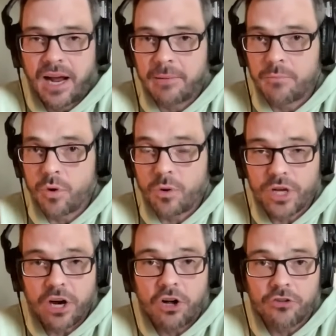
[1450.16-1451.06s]
what we
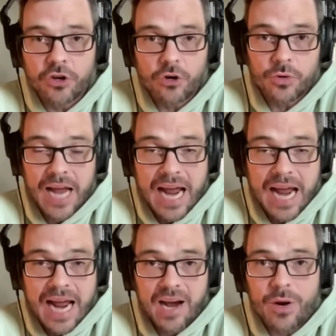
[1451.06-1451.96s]
all know
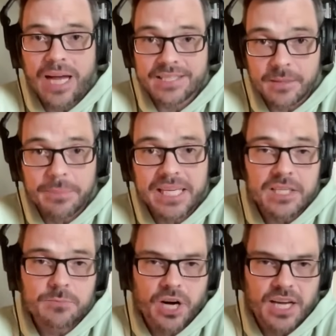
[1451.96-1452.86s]
now as the
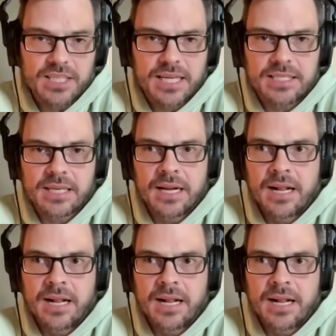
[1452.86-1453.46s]
peace process.